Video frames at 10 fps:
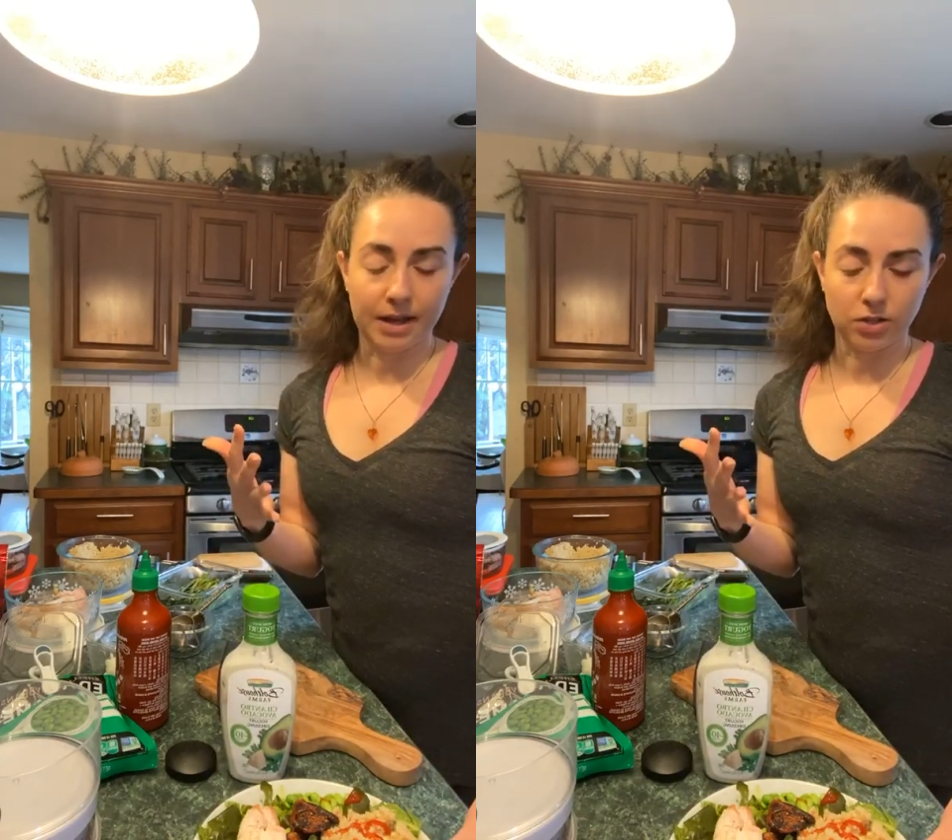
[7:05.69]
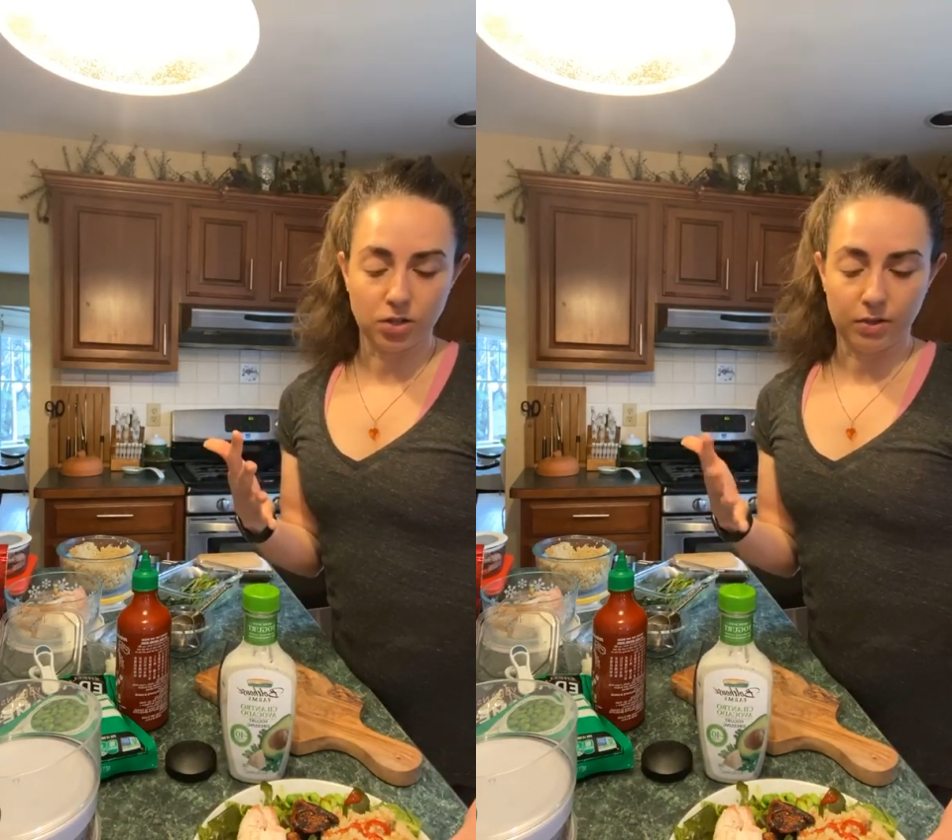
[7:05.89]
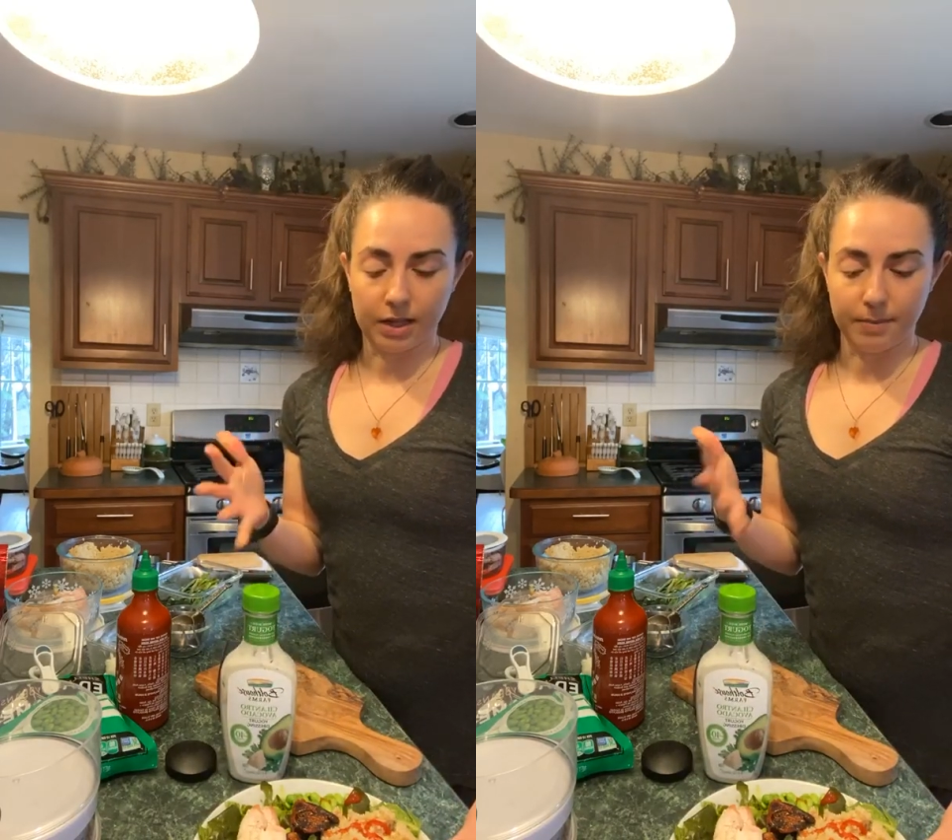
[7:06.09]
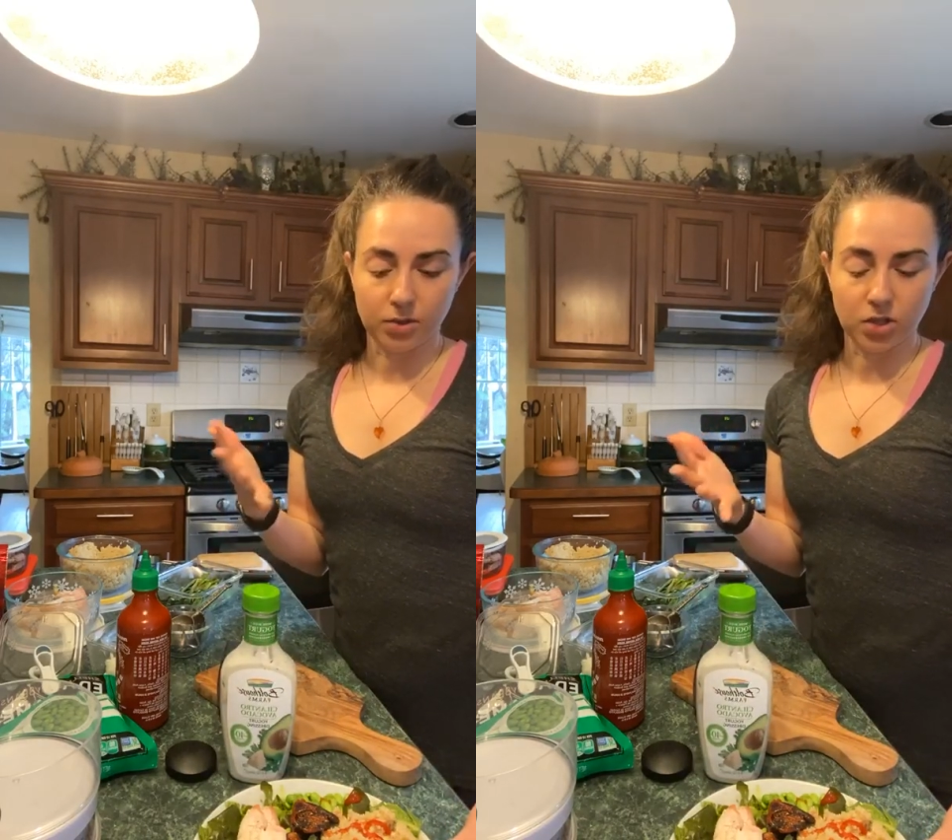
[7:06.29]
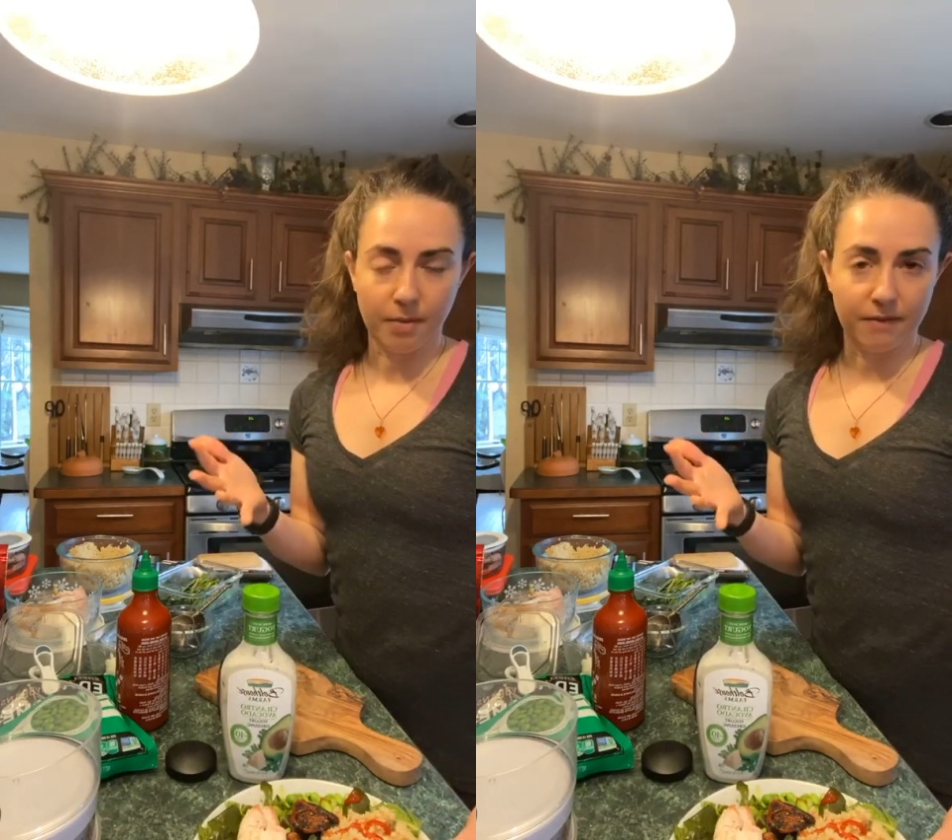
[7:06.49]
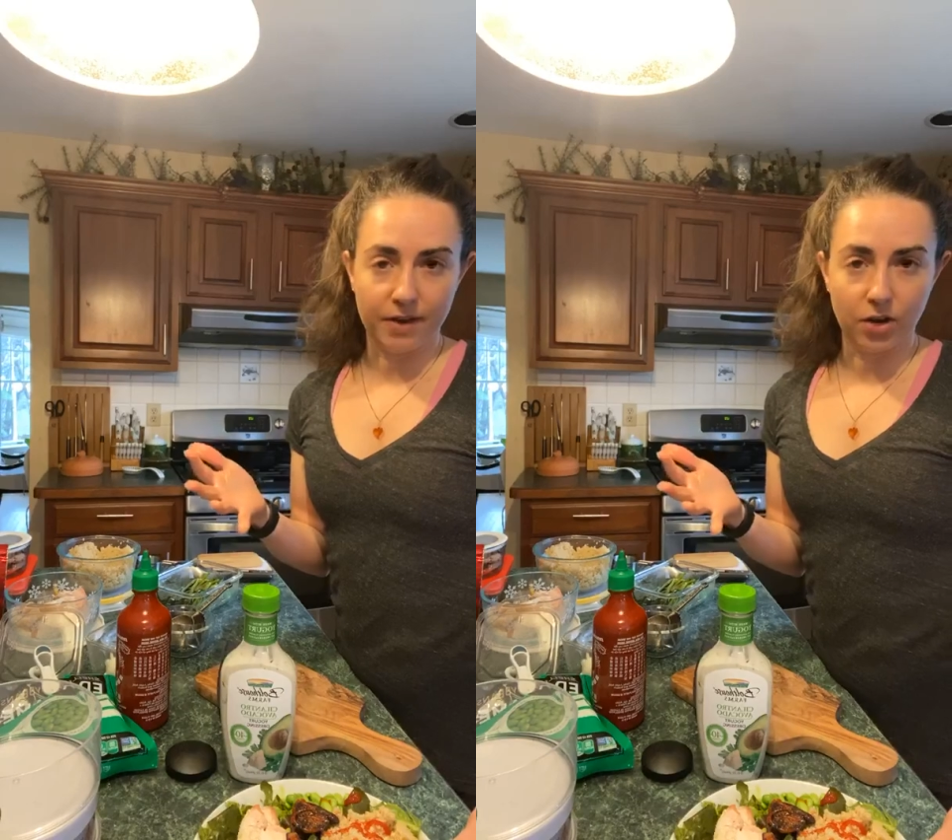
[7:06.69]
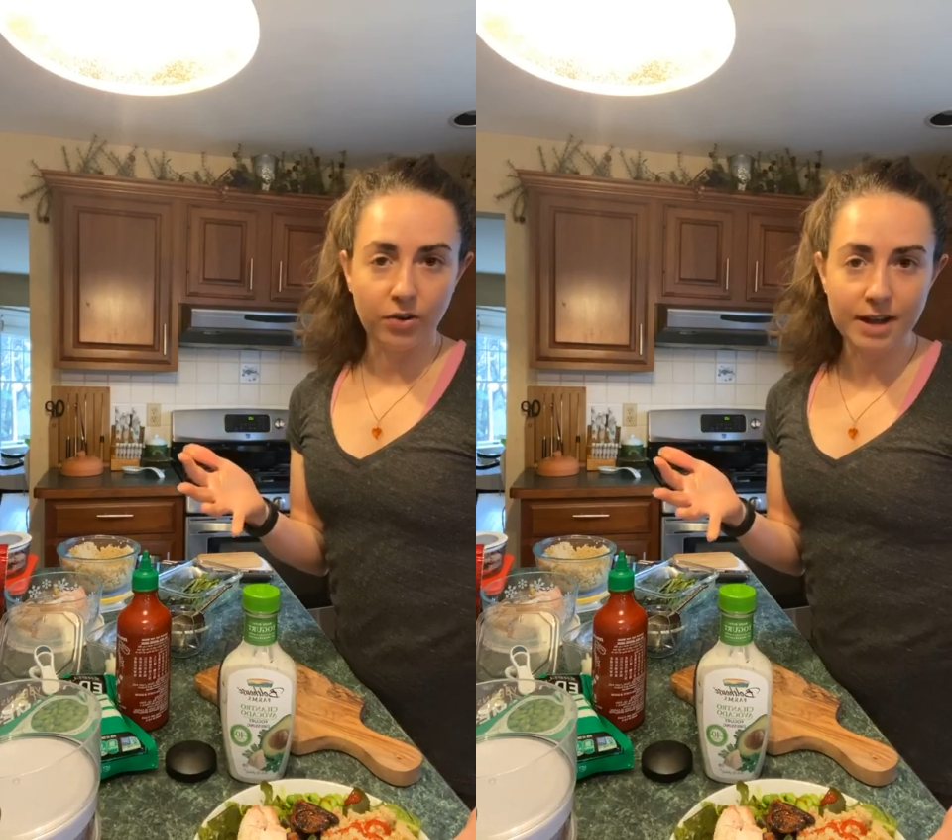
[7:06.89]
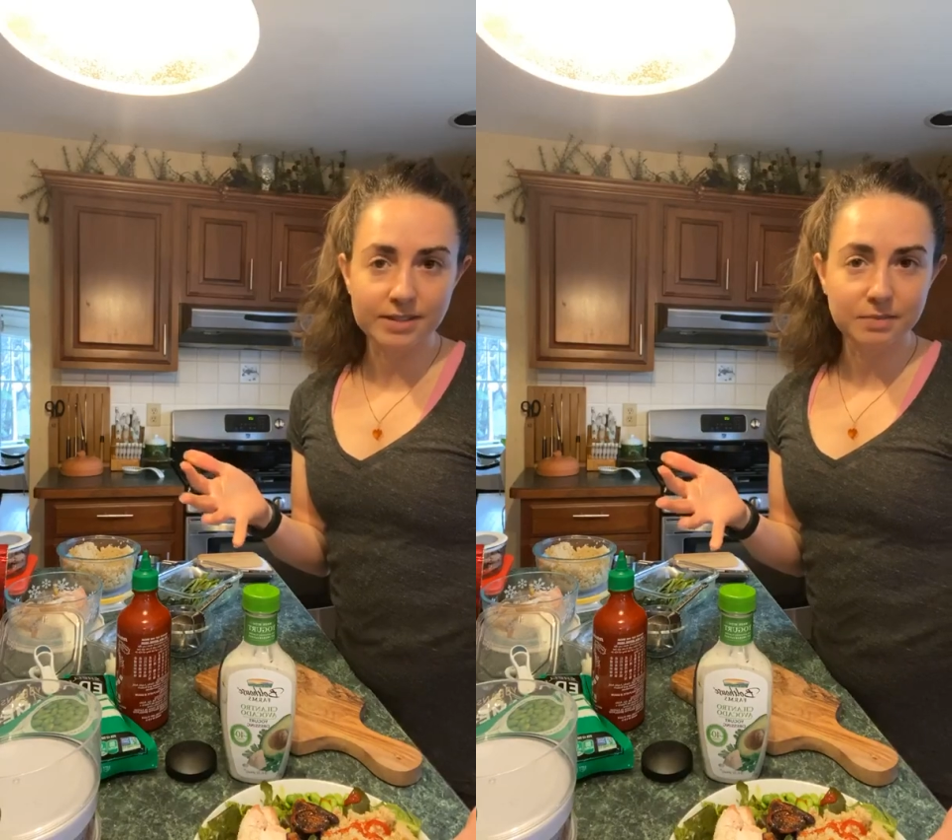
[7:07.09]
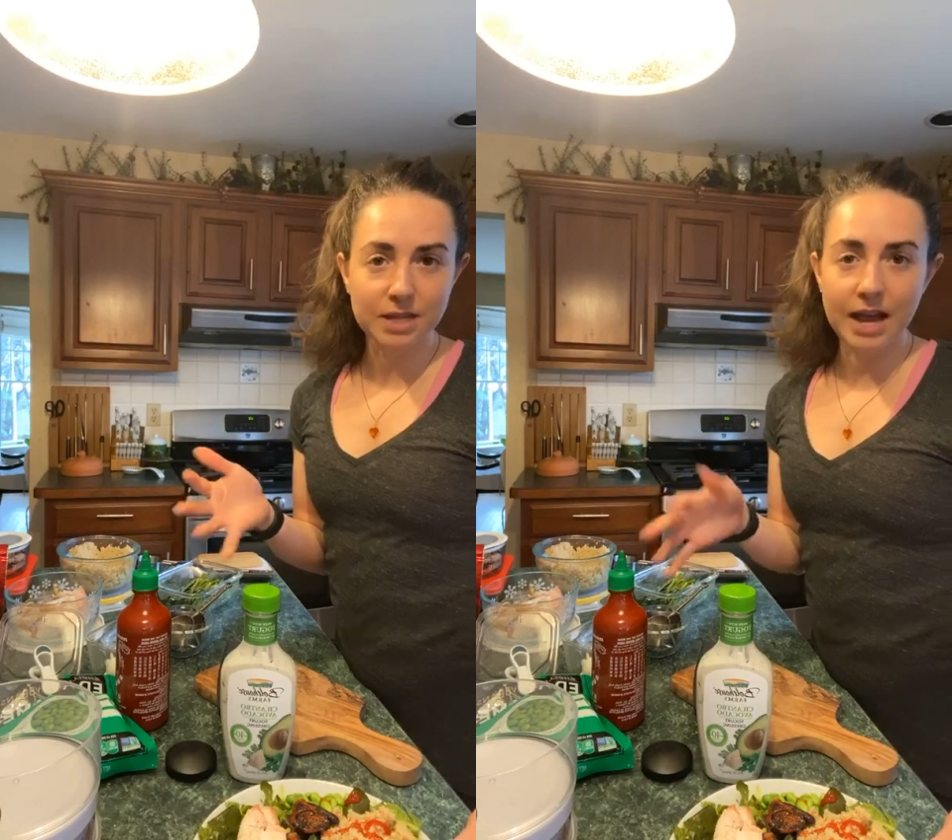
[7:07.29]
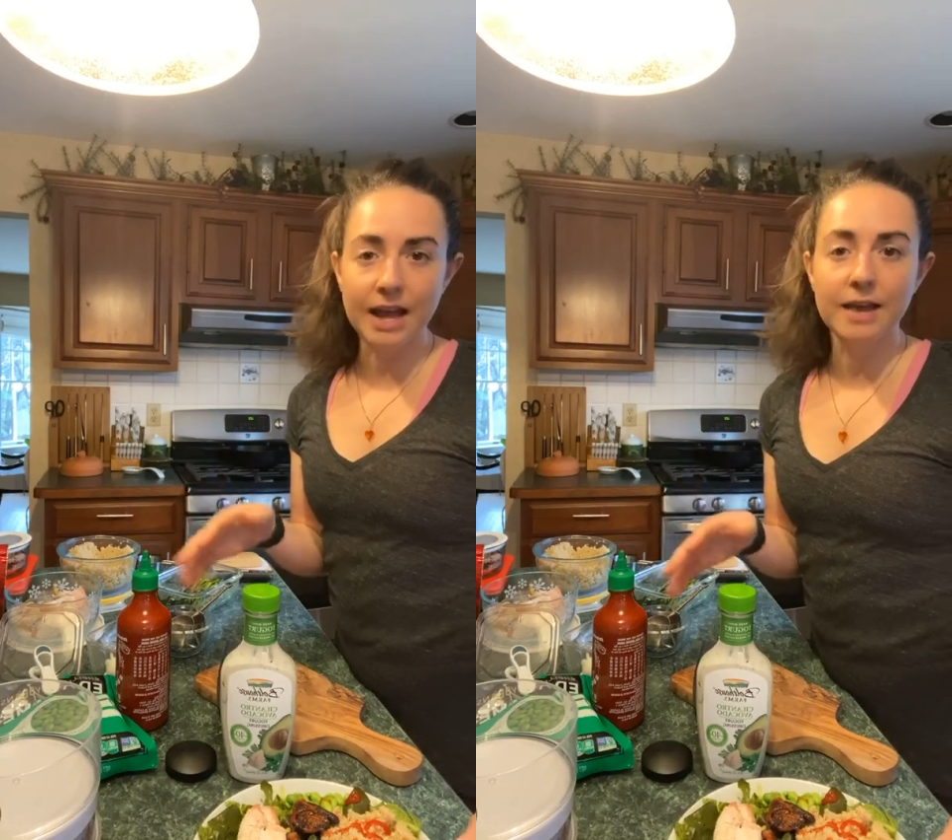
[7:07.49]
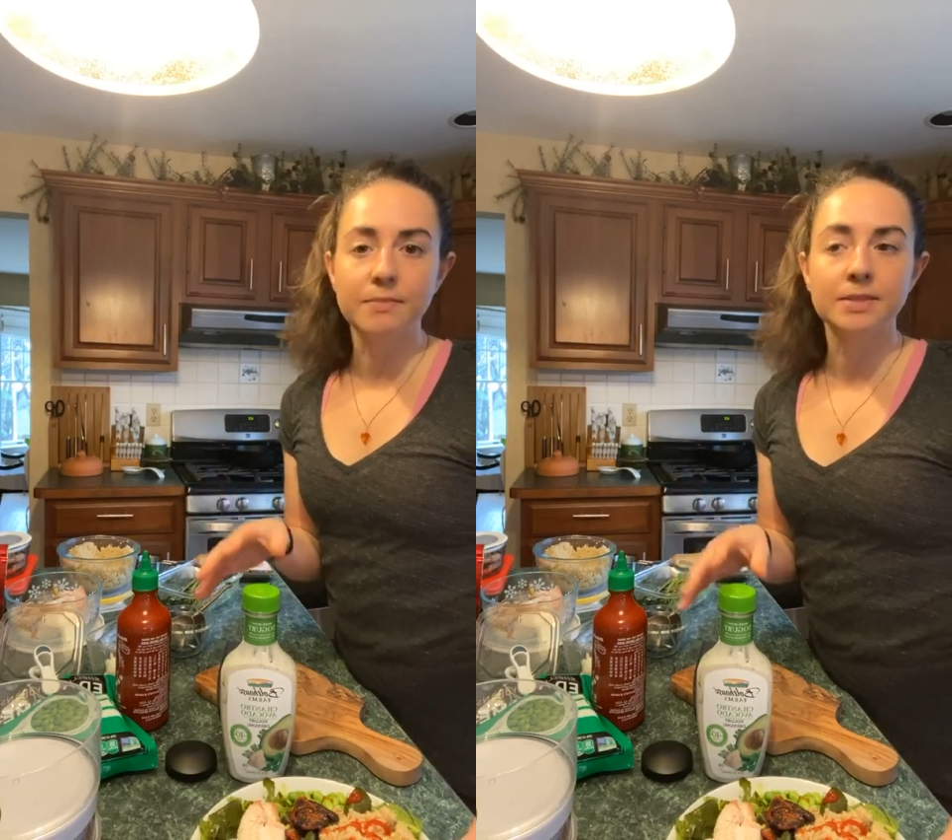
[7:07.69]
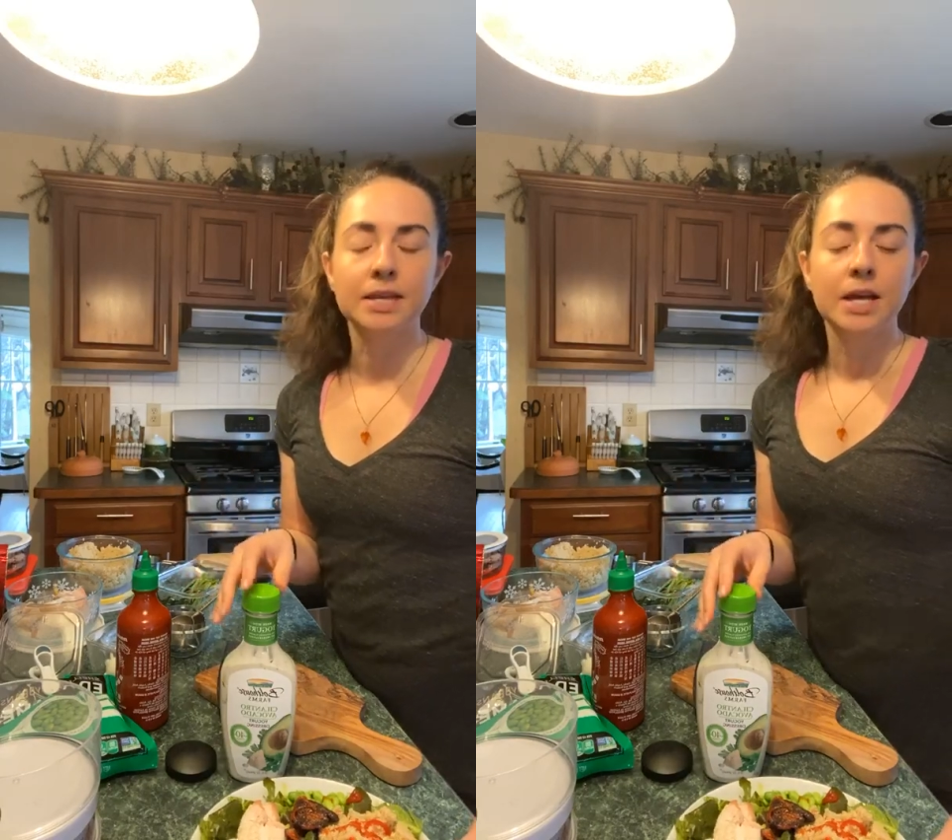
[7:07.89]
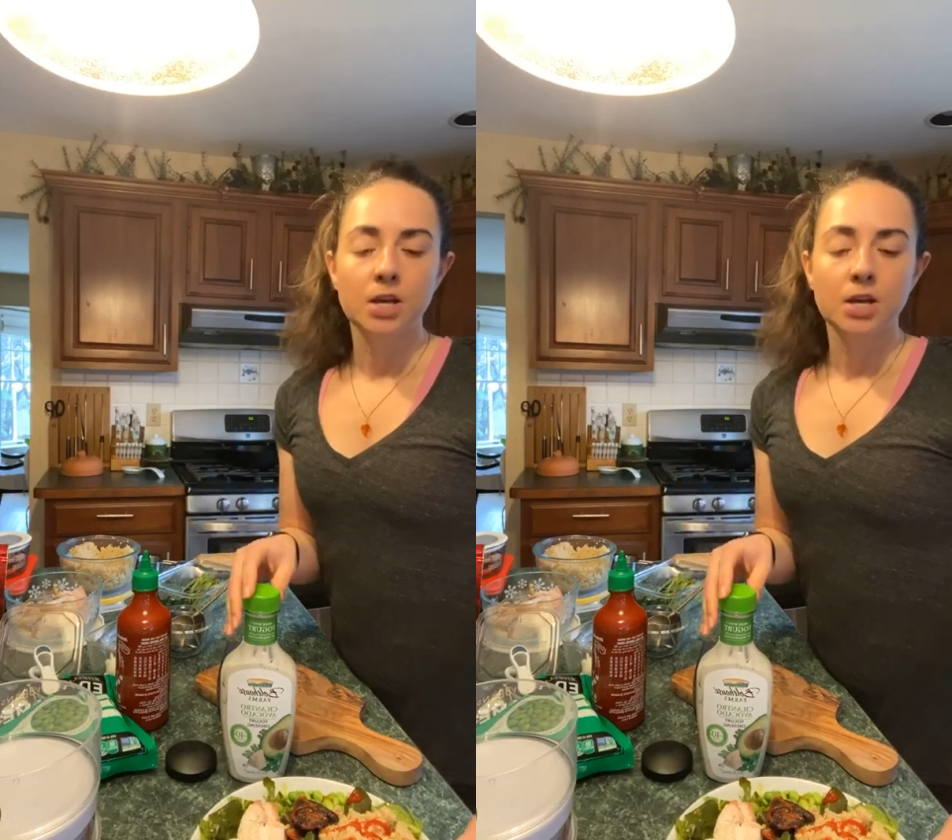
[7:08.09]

I'll do like a balsamic vinaigrette sometimes.